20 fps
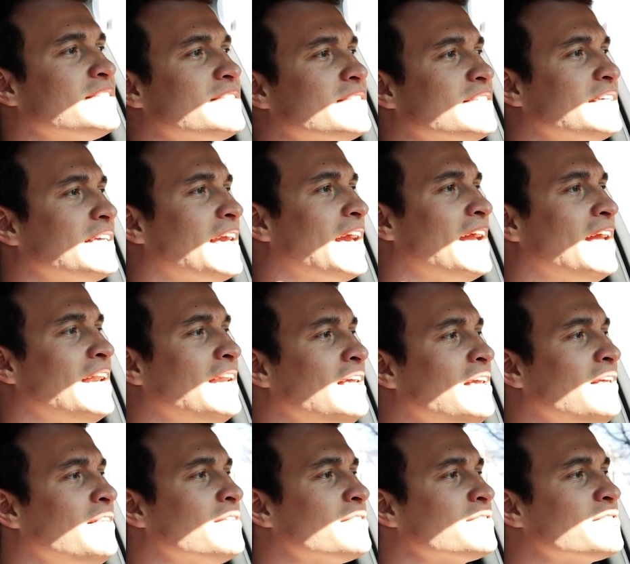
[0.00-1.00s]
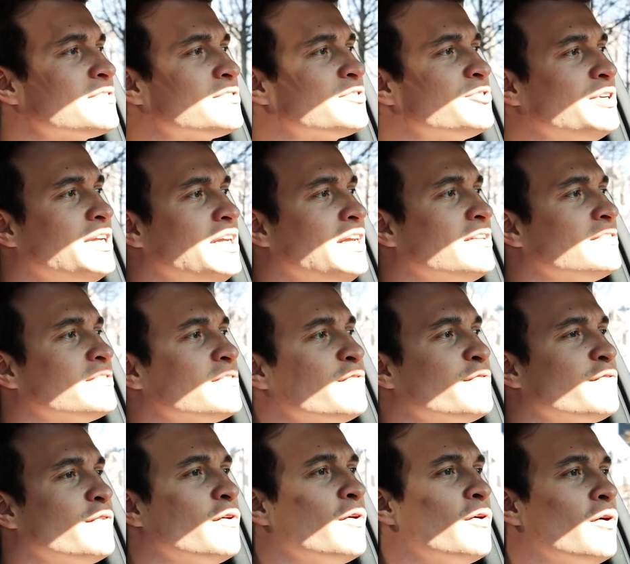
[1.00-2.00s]
scanning the street
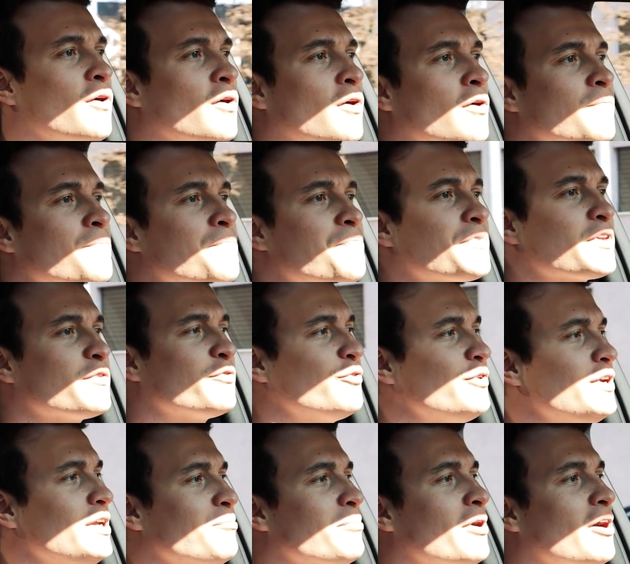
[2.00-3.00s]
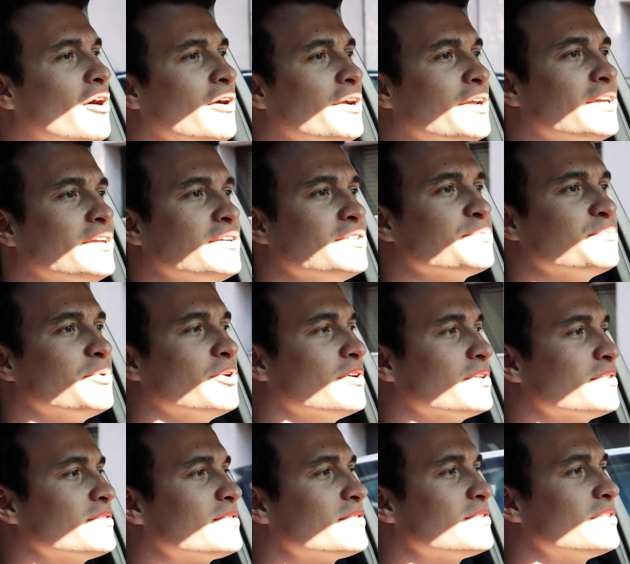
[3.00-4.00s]
for free parking
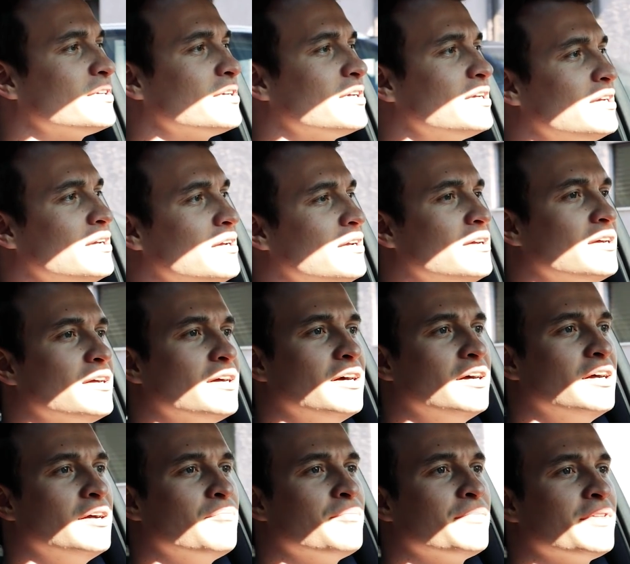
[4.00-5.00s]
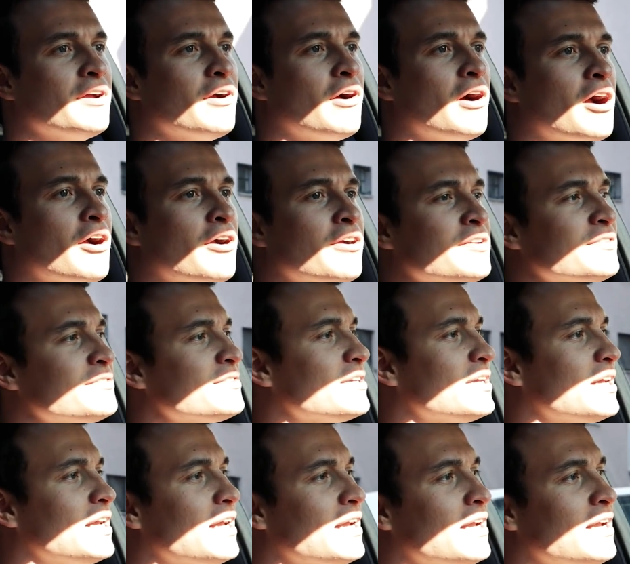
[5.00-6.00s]
spots. There aren't
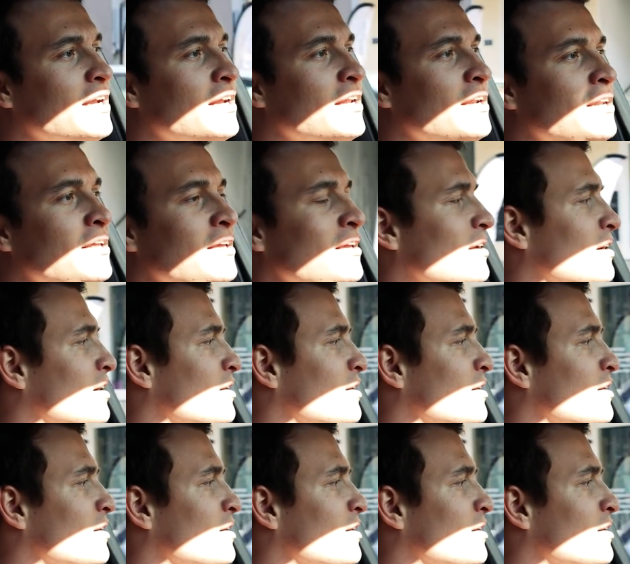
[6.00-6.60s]
any,